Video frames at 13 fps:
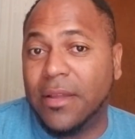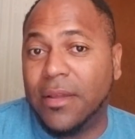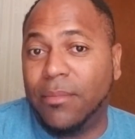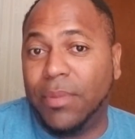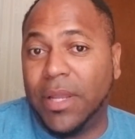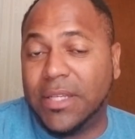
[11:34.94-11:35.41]

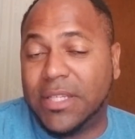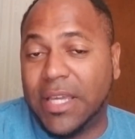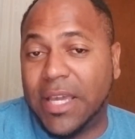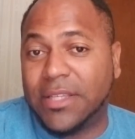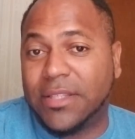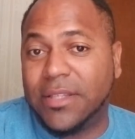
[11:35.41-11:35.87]
blood
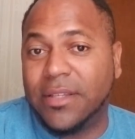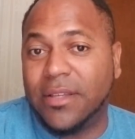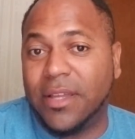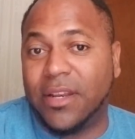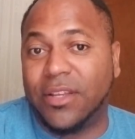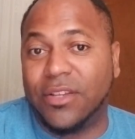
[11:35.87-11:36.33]
test
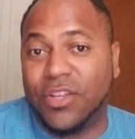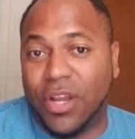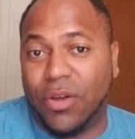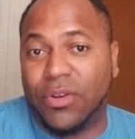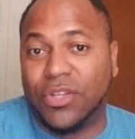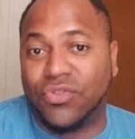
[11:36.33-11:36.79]
and
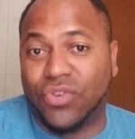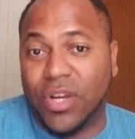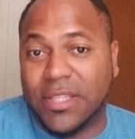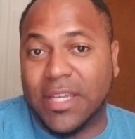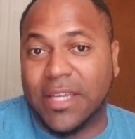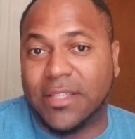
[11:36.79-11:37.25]
the
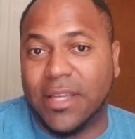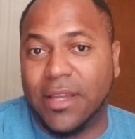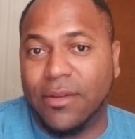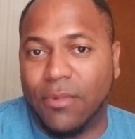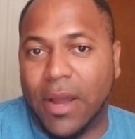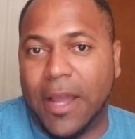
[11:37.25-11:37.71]
drug
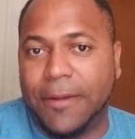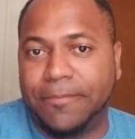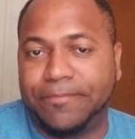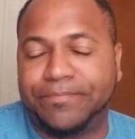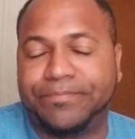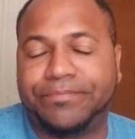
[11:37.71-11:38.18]
testing, right?
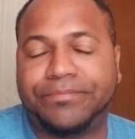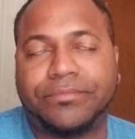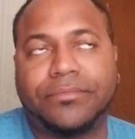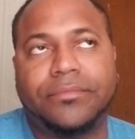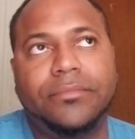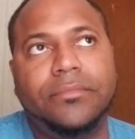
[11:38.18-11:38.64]

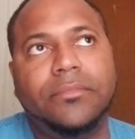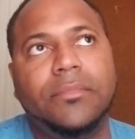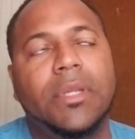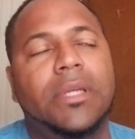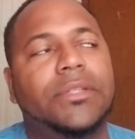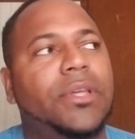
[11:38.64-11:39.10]

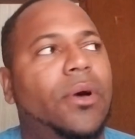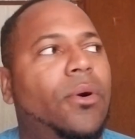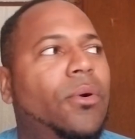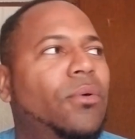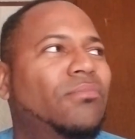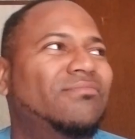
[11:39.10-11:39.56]

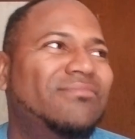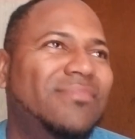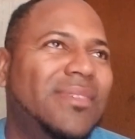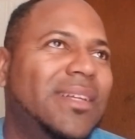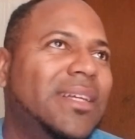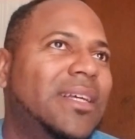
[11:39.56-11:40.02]
So,
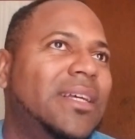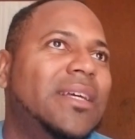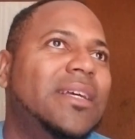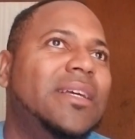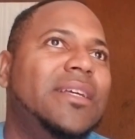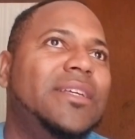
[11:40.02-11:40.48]

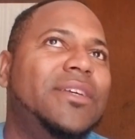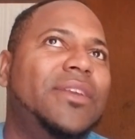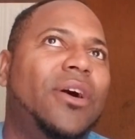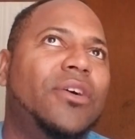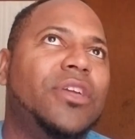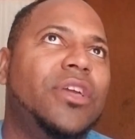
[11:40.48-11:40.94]

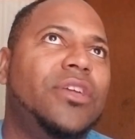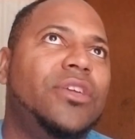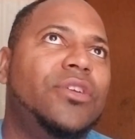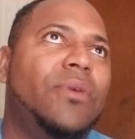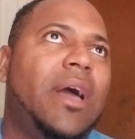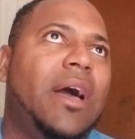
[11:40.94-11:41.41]

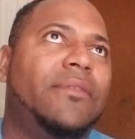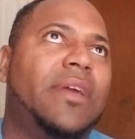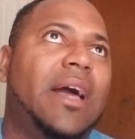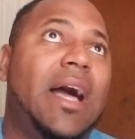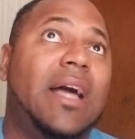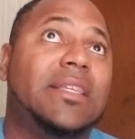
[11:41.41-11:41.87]
you have
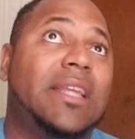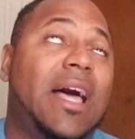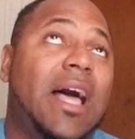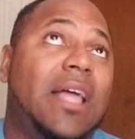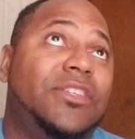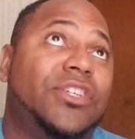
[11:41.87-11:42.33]
guys, and
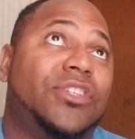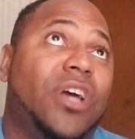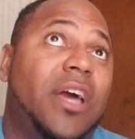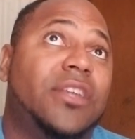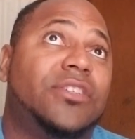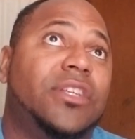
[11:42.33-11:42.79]
I just
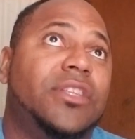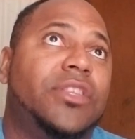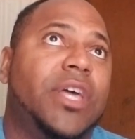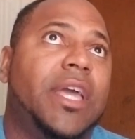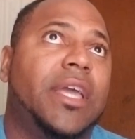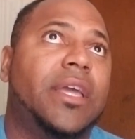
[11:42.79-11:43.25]
honestly
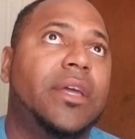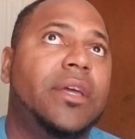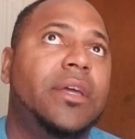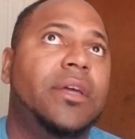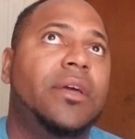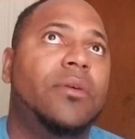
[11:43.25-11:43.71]
think
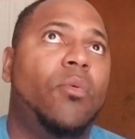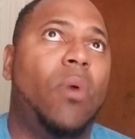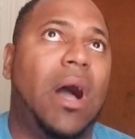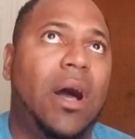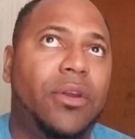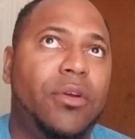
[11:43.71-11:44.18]

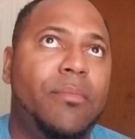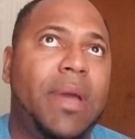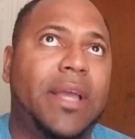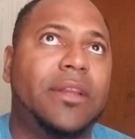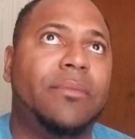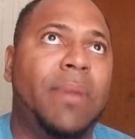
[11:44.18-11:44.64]
Wilder
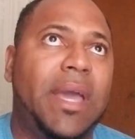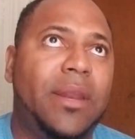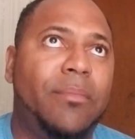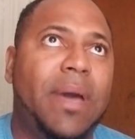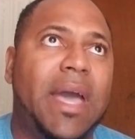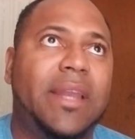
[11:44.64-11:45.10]
made
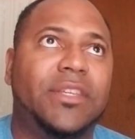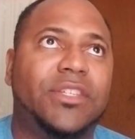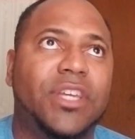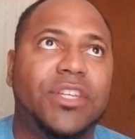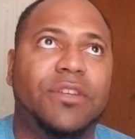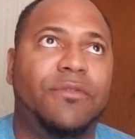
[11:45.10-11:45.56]
a bad
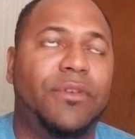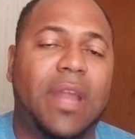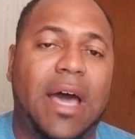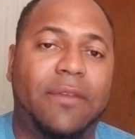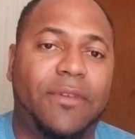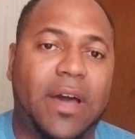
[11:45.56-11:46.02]
decision for
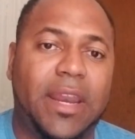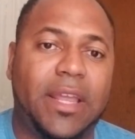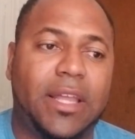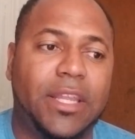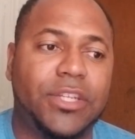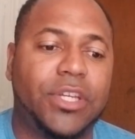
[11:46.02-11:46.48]
not fighting
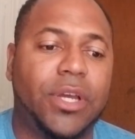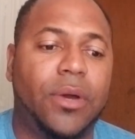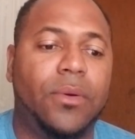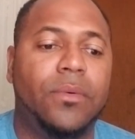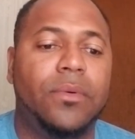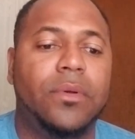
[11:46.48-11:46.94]
Klitschko.